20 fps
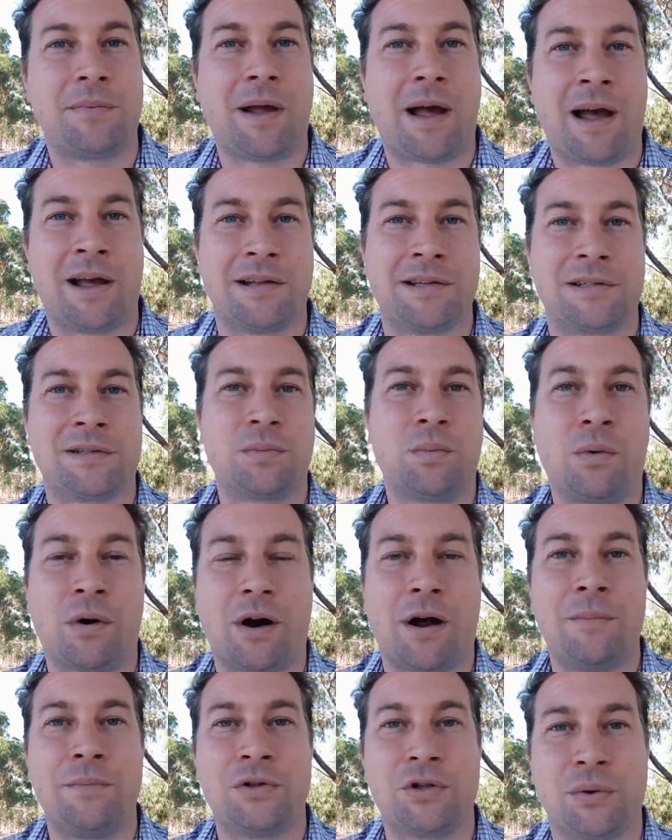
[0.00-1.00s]
as
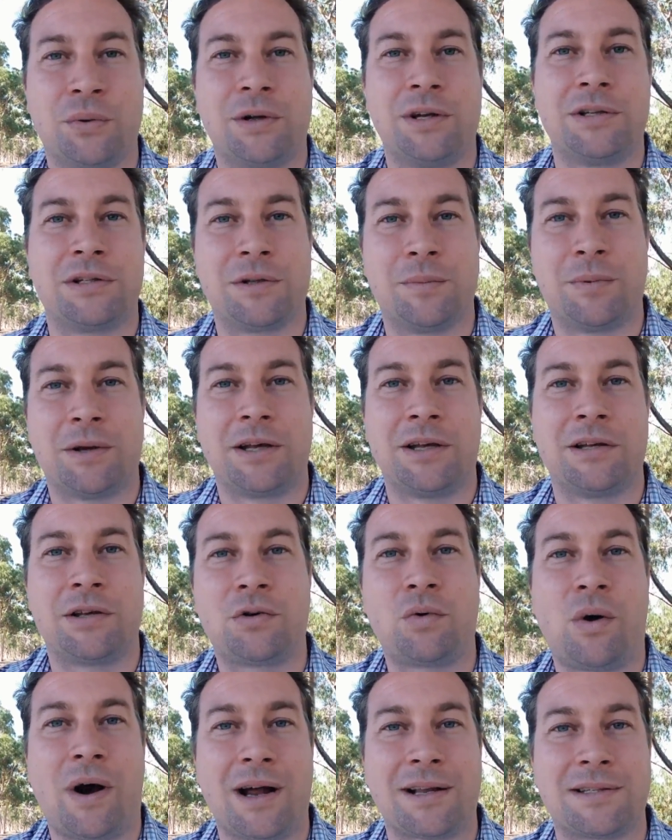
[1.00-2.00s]
what I'm doing to be
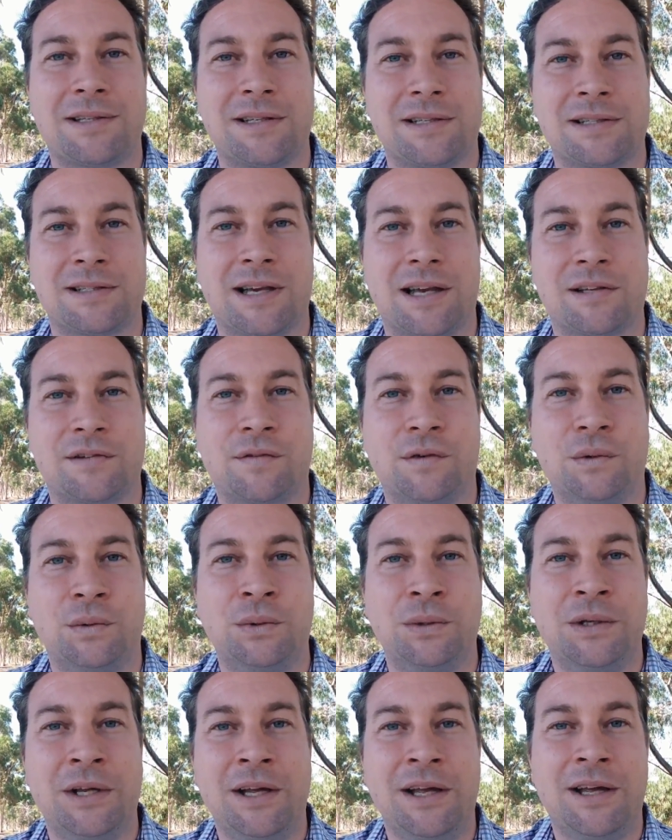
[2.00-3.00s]
quite successful,